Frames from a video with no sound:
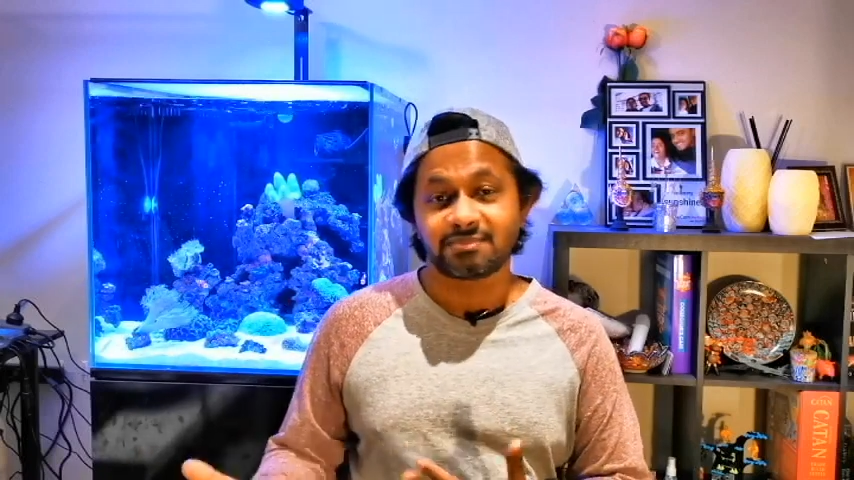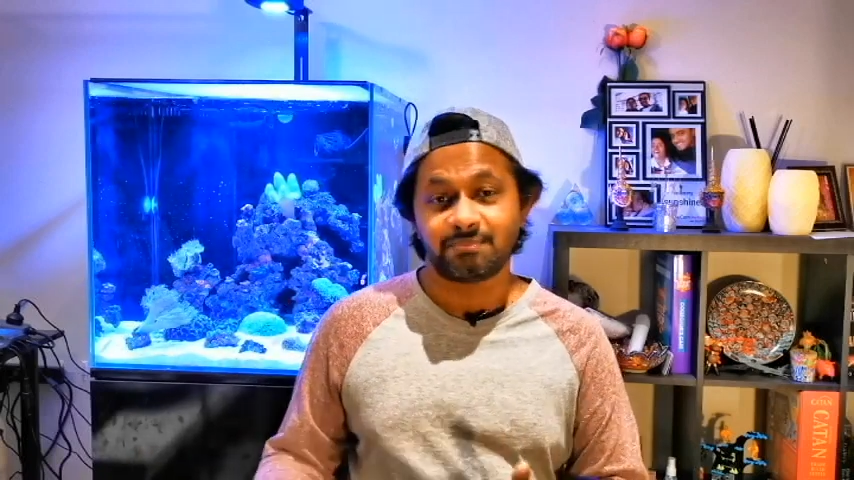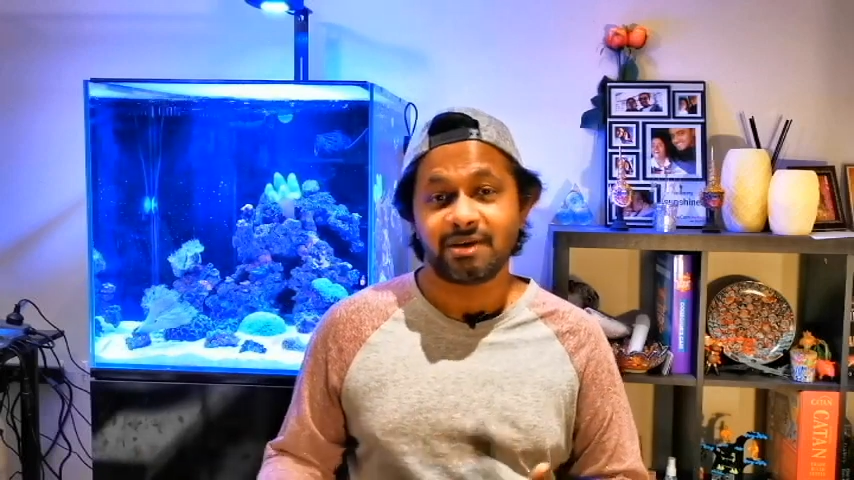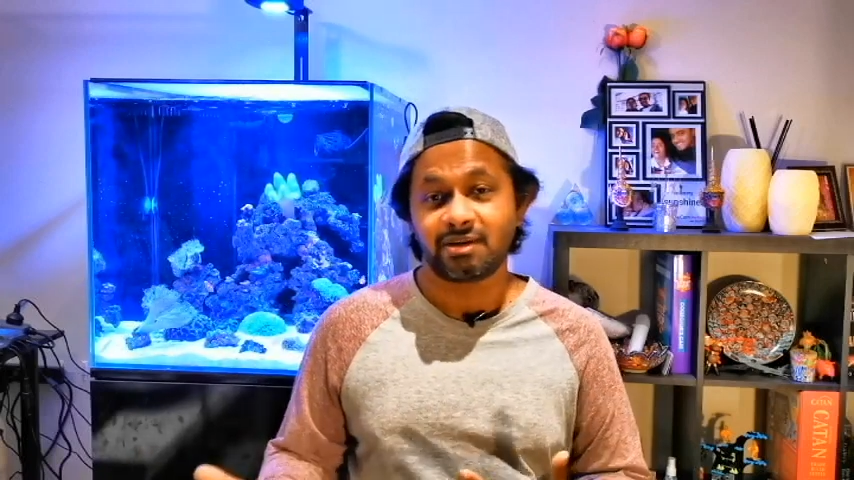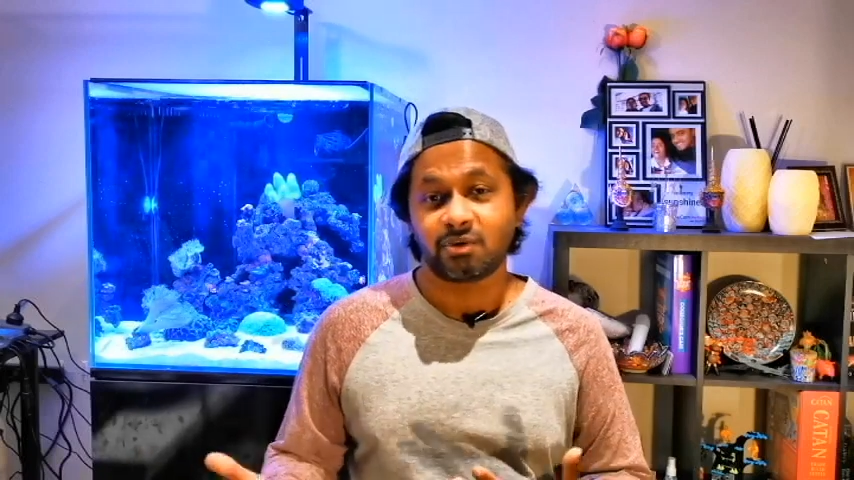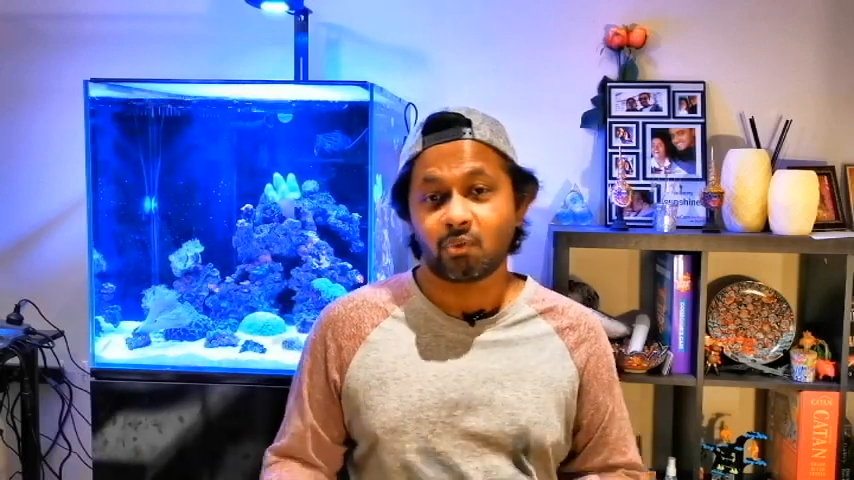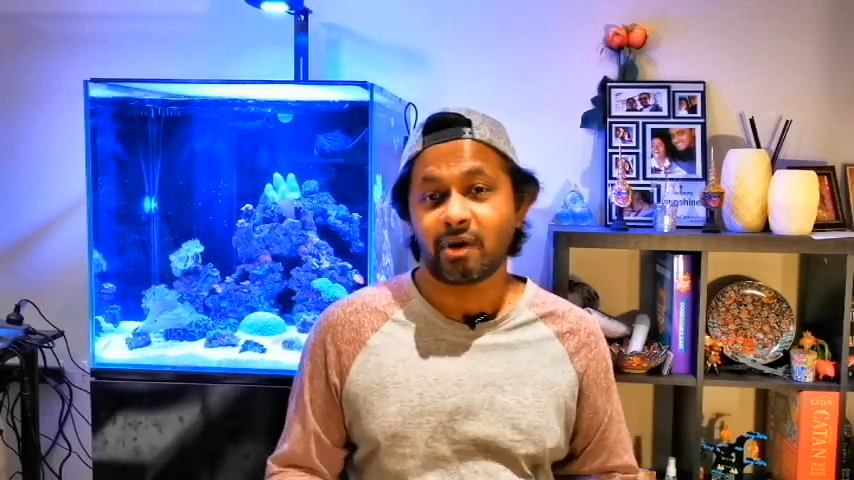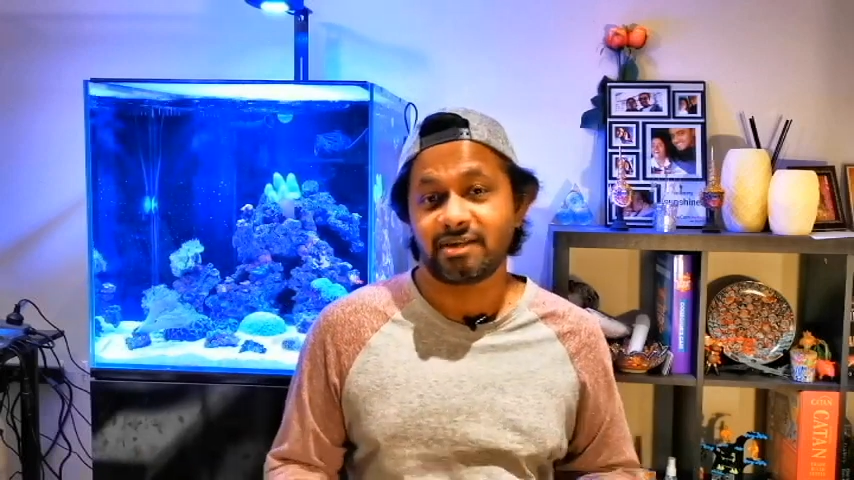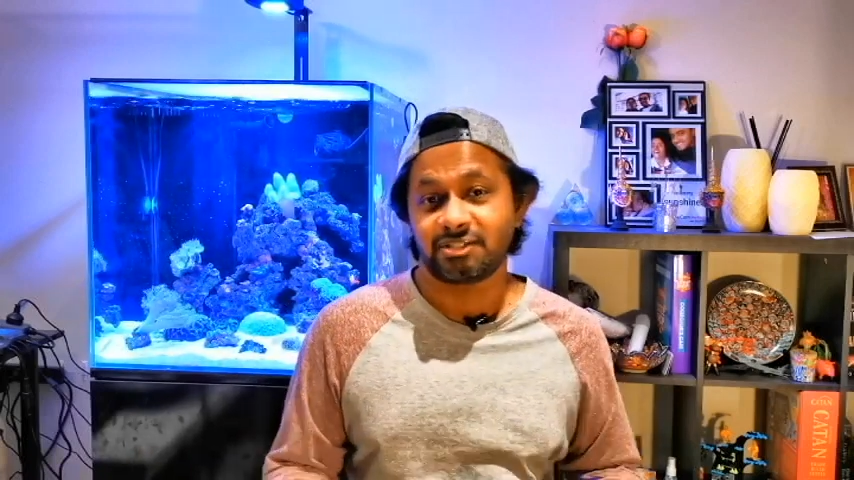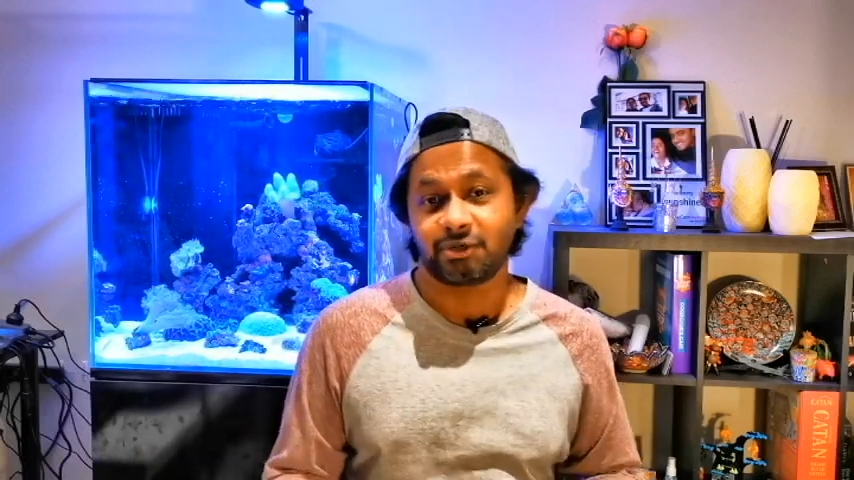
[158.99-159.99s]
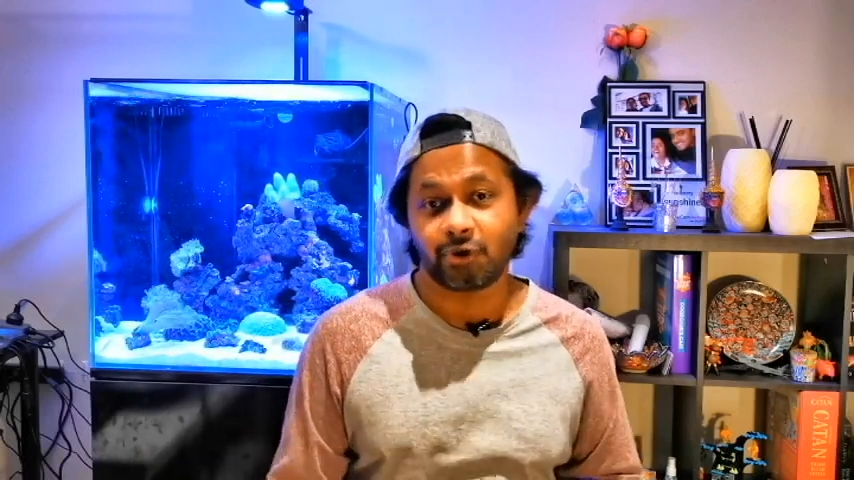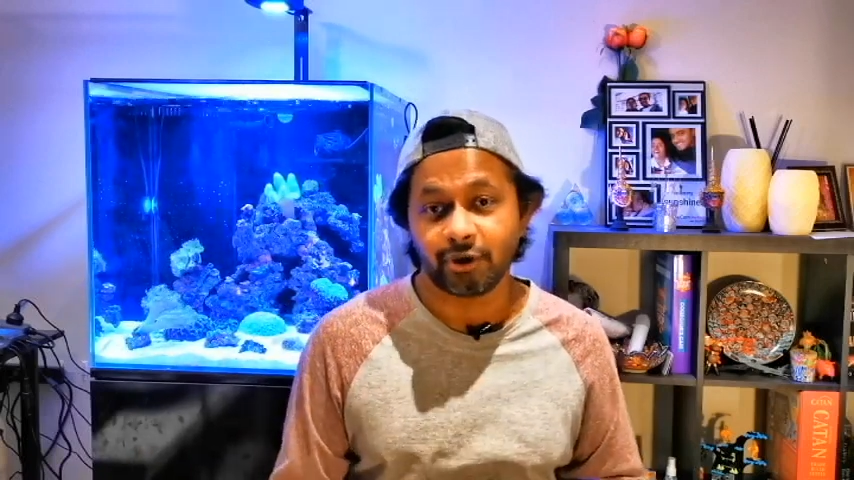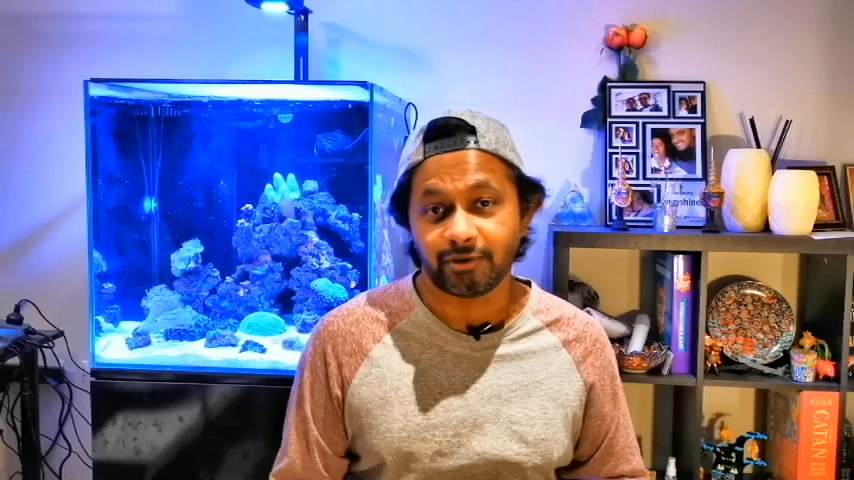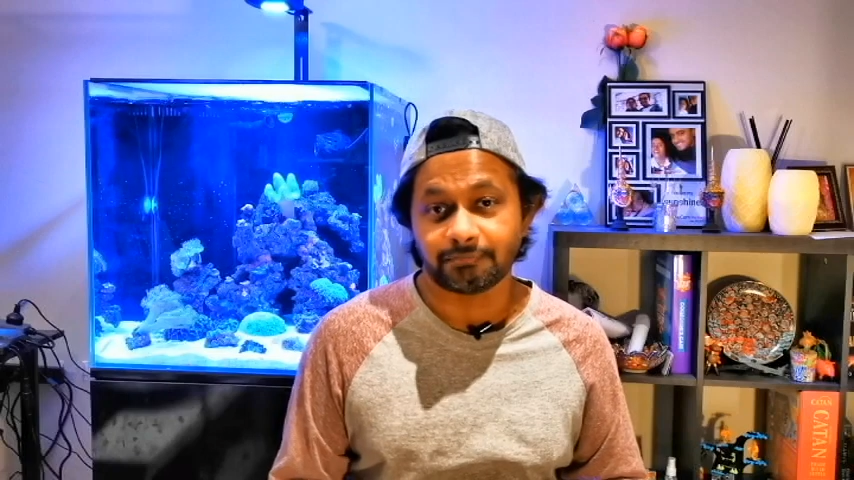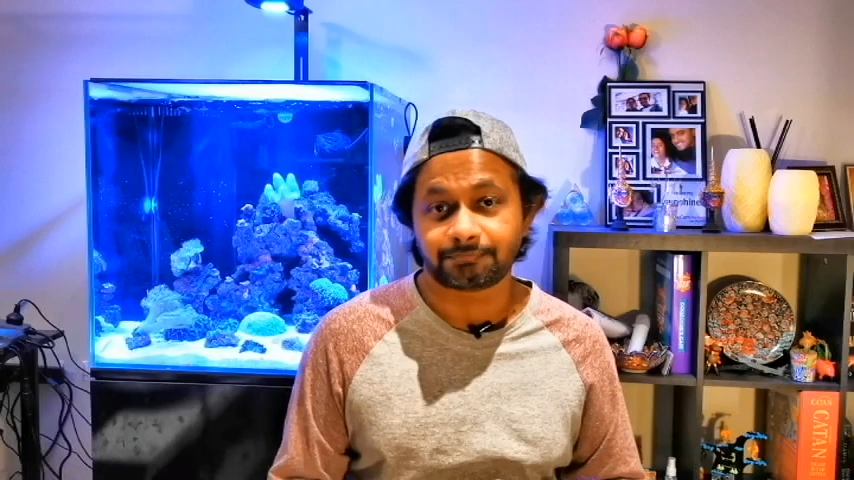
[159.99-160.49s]
been quite
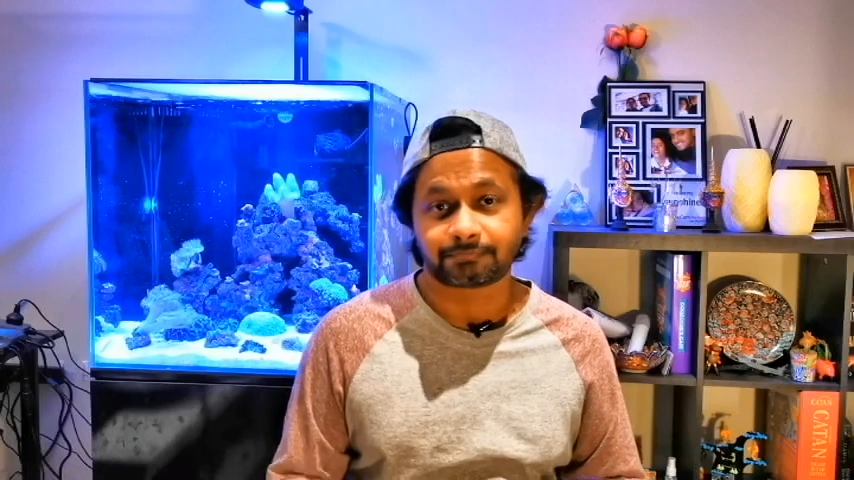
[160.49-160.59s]
good.